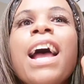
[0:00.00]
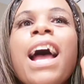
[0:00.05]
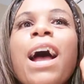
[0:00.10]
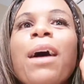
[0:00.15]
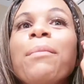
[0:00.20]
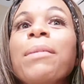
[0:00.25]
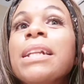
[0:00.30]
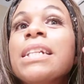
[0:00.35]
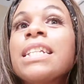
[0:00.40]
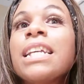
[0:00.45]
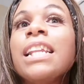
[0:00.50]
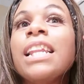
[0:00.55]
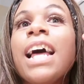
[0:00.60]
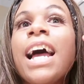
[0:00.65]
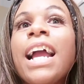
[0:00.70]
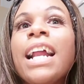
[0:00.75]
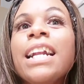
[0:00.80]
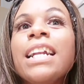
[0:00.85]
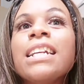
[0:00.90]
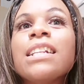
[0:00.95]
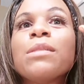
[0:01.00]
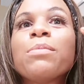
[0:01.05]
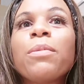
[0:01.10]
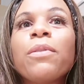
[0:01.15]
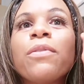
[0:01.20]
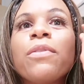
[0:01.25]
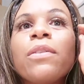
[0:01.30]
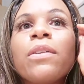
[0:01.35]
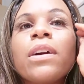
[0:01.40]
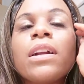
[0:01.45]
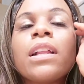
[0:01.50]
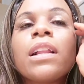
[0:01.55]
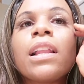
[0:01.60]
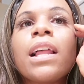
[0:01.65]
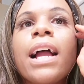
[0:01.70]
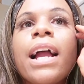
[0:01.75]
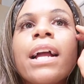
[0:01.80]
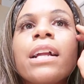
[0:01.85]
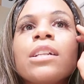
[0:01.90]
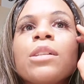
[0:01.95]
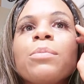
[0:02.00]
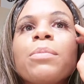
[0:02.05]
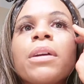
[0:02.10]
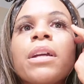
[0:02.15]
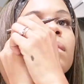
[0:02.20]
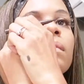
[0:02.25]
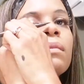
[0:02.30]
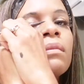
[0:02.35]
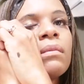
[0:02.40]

I meant to line this before the lash, but